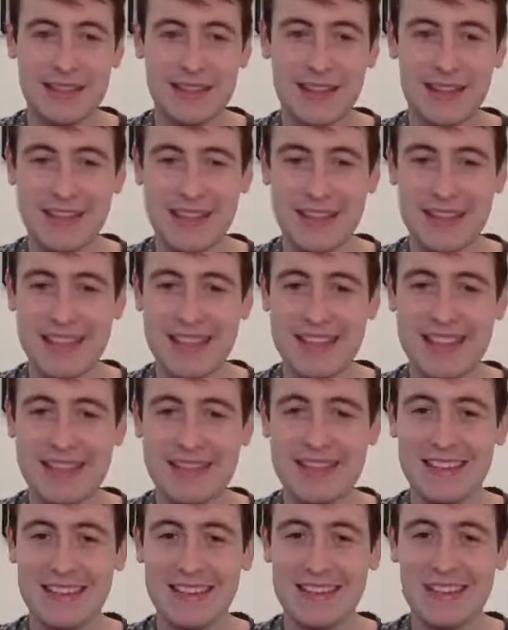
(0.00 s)
Okay,
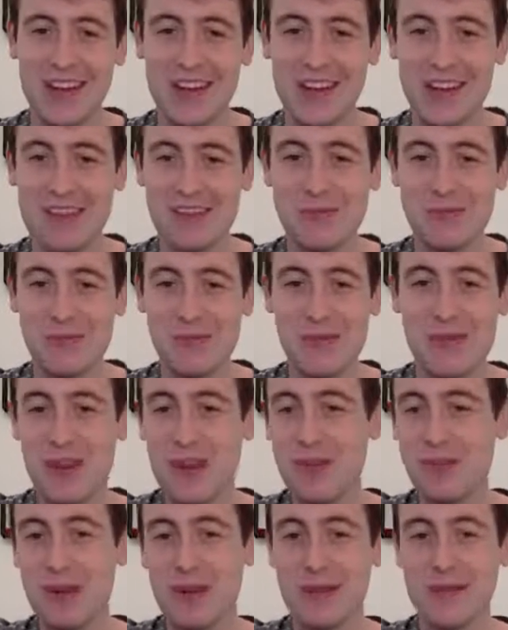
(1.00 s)
I know some of you at
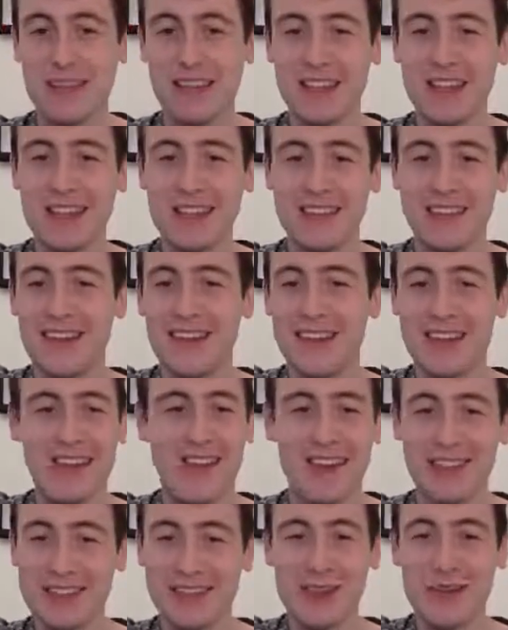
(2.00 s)
home might be thinking, oh, I
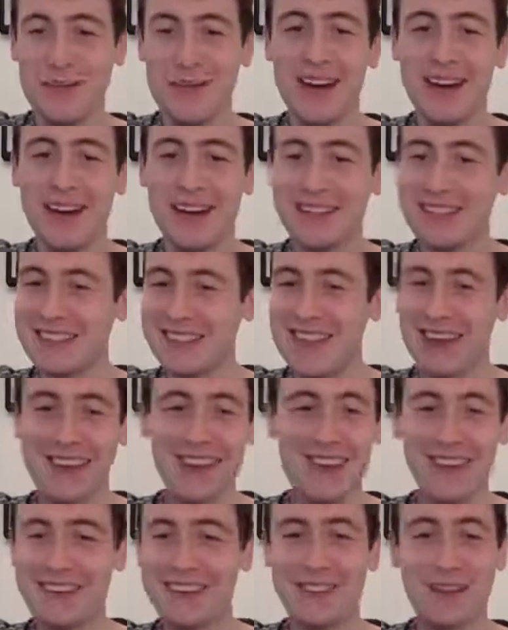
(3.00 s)
can't do bars, I
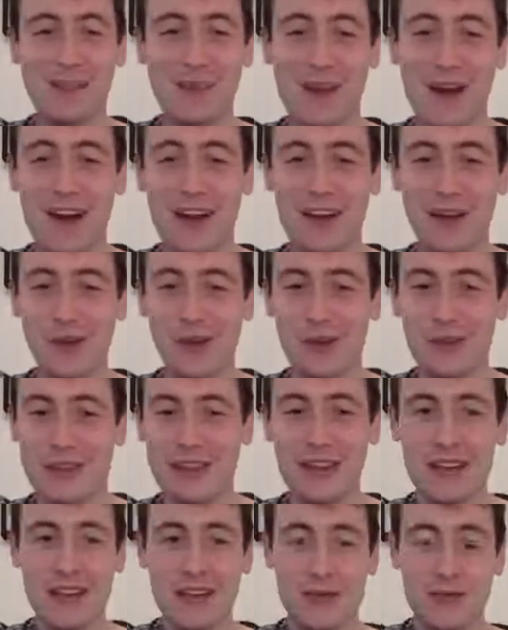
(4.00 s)
can't do bar
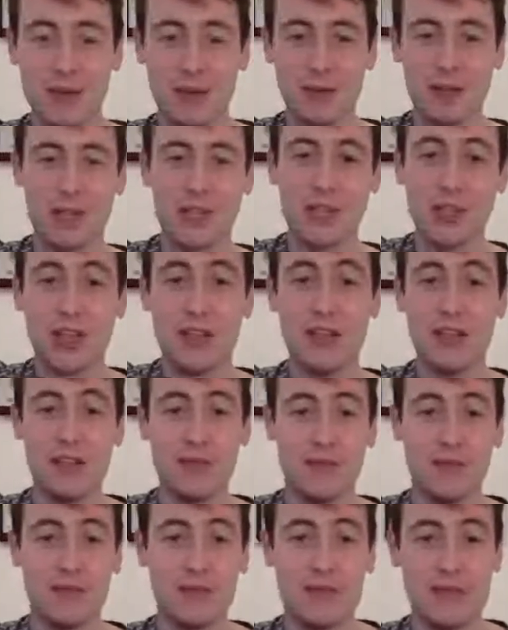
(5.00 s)
chords, but I'm going to show you
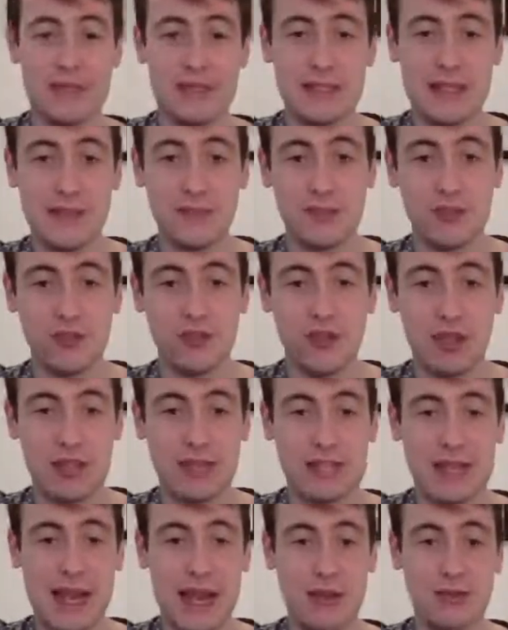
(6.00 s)
some tips and
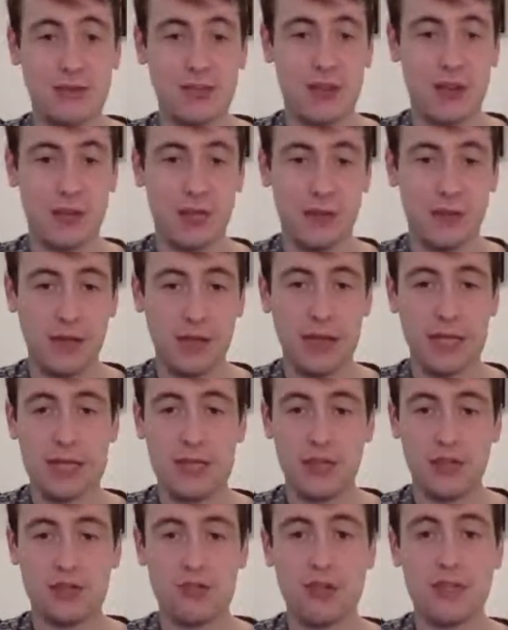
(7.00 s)
tricks now to kind of
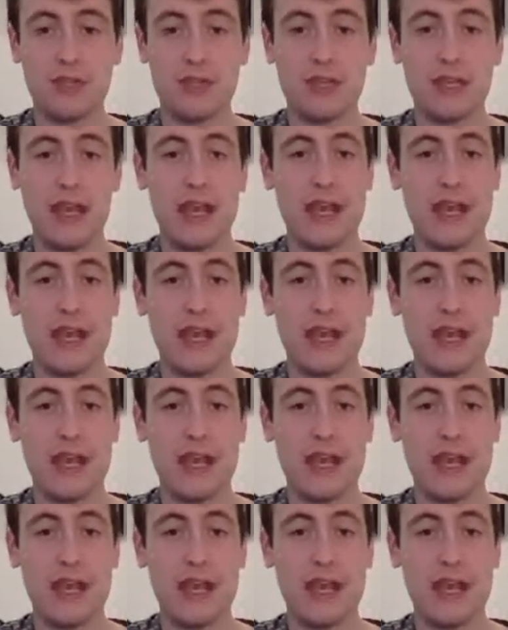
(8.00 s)
strengthen your